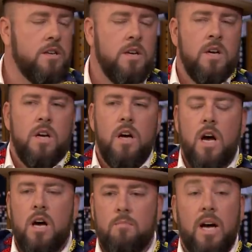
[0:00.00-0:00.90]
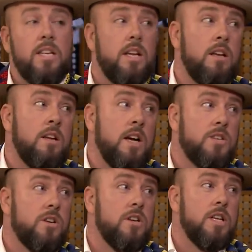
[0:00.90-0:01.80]
Did you? Um, I did. That's I
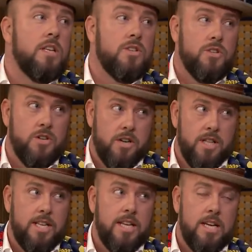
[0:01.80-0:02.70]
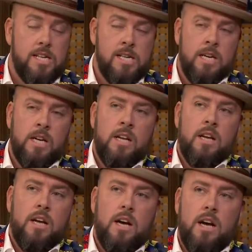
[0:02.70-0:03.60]
certainly, fantastic. certainly did. You certainly
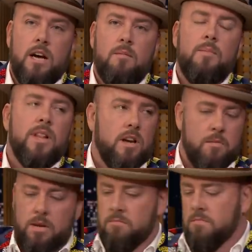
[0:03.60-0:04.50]
did. Um, I mean, look at me.